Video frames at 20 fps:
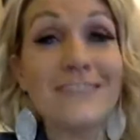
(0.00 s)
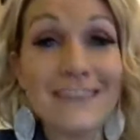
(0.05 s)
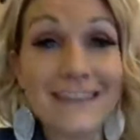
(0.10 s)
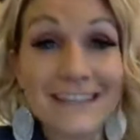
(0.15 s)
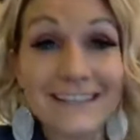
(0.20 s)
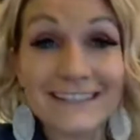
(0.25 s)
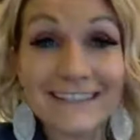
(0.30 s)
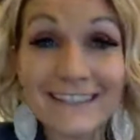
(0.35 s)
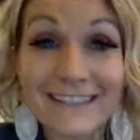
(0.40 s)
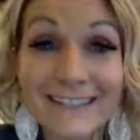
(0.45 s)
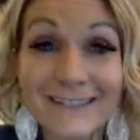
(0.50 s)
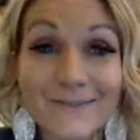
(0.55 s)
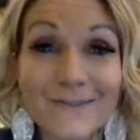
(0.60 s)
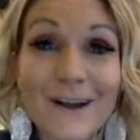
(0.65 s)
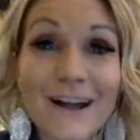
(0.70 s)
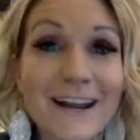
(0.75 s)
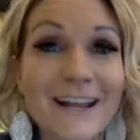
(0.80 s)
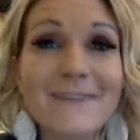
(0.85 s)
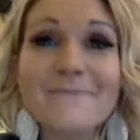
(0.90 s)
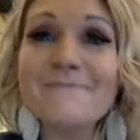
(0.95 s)
this is
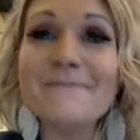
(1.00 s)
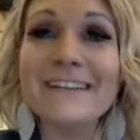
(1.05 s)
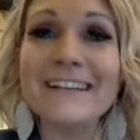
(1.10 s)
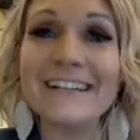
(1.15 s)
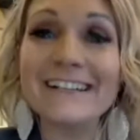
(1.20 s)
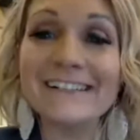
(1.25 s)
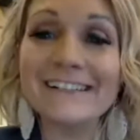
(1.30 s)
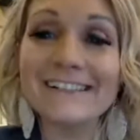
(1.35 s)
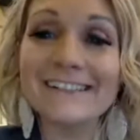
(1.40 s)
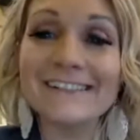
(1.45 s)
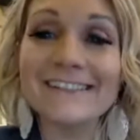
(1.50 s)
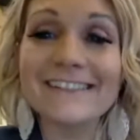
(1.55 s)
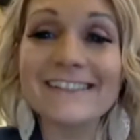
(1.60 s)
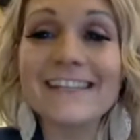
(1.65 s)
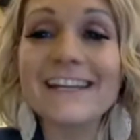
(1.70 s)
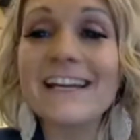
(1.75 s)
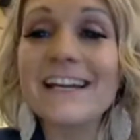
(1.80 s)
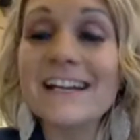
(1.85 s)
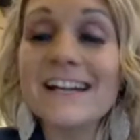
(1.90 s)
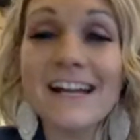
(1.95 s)
what it means.
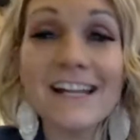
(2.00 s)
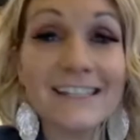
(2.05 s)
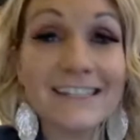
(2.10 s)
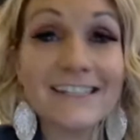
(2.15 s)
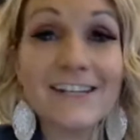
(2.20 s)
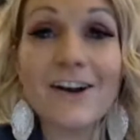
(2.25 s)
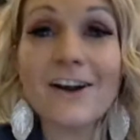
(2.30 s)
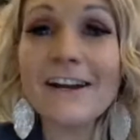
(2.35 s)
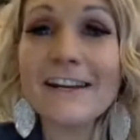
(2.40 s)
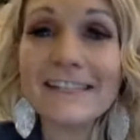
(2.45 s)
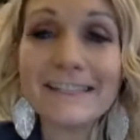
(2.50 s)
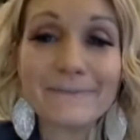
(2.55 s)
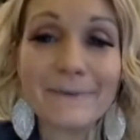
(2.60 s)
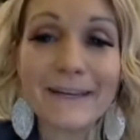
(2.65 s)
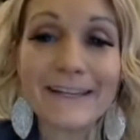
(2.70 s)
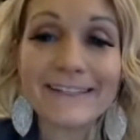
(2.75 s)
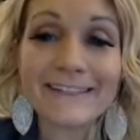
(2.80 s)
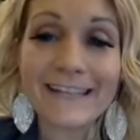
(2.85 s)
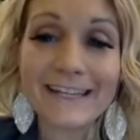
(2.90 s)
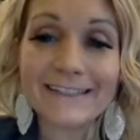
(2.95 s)
It's starting to
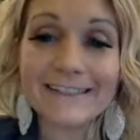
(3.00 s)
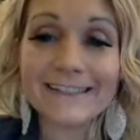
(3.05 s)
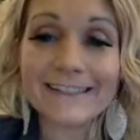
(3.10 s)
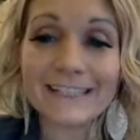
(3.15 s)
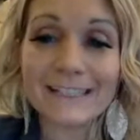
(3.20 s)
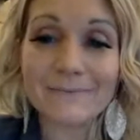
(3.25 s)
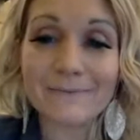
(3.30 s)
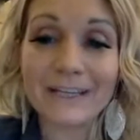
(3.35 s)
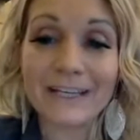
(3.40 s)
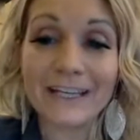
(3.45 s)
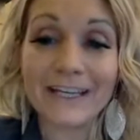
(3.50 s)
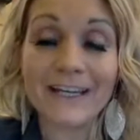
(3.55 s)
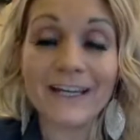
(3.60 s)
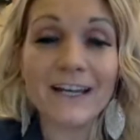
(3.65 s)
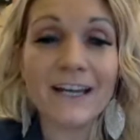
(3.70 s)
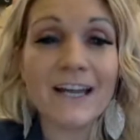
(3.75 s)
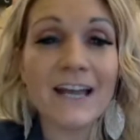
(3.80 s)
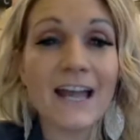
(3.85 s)
make sense to me.